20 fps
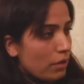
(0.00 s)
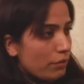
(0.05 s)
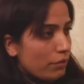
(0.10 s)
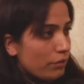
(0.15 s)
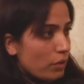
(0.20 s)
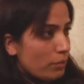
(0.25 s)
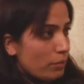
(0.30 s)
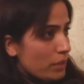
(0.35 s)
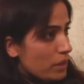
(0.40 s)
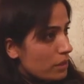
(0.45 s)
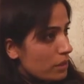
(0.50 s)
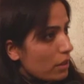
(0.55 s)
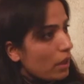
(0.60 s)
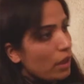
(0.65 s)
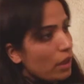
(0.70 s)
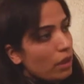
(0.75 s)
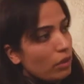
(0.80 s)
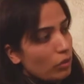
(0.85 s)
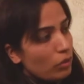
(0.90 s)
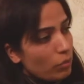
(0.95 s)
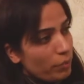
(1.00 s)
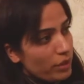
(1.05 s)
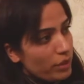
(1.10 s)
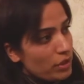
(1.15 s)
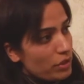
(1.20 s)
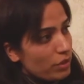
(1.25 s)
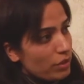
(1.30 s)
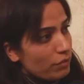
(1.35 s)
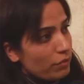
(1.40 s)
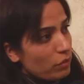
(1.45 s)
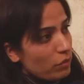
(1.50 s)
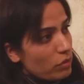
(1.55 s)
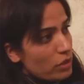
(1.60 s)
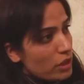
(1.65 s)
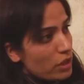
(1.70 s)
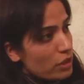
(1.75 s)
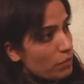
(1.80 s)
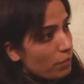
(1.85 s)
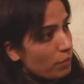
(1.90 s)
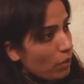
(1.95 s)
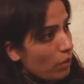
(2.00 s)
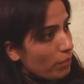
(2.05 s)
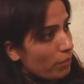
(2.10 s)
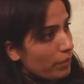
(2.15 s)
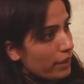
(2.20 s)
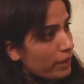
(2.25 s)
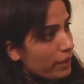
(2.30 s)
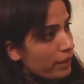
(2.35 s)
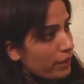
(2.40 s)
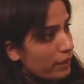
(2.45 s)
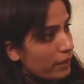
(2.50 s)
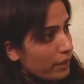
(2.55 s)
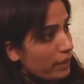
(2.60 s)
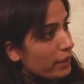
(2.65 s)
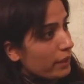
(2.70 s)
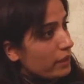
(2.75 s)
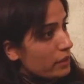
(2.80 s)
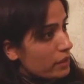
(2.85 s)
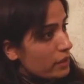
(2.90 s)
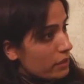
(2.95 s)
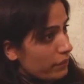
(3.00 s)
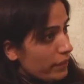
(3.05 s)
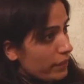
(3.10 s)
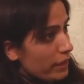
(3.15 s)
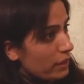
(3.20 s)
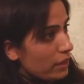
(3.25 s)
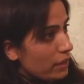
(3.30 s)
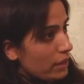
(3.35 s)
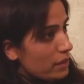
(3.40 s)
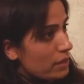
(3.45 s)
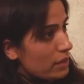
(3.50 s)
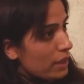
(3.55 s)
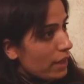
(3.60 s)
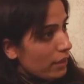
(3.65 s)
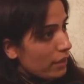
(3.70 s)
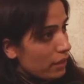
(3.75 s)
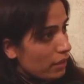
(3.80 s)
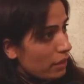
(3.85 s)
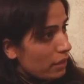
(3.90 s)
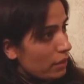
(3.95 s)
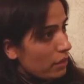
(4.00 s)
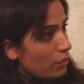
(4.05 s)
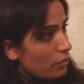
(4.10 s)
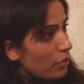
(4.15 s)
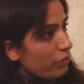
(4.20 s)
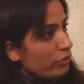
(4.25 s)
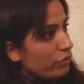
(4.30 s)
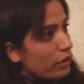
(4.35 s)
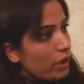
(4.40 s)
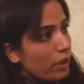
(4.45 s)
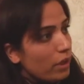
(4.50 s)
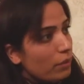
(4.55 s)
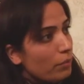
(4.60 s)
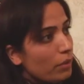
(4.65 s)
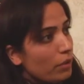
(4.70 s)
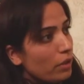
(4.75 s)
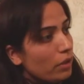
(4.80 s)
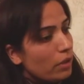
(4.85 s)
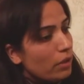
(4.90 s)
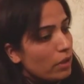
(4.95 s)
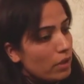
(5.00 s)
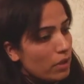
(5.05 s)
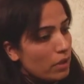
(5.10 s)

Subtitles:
From the sky, occupation forces bombing and killing civilians under the name of Taliban.